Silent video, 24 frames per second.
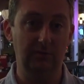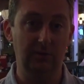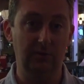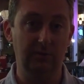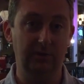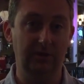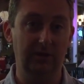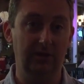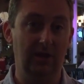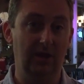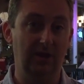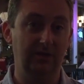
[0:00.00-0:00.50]
where
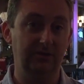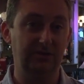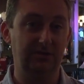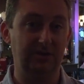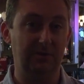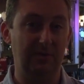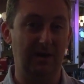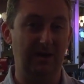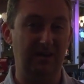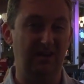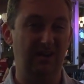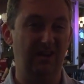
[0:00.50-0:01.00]
we launched
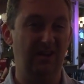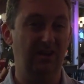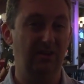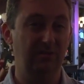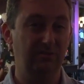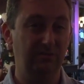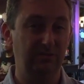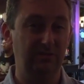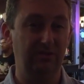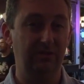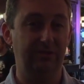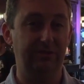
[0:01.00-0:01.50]
about one
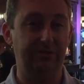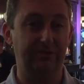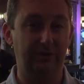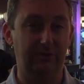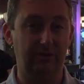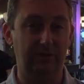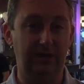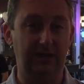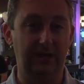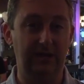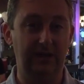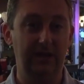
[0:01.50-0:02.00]
hundred
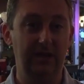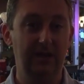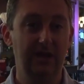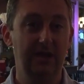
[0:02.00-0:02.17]
thirty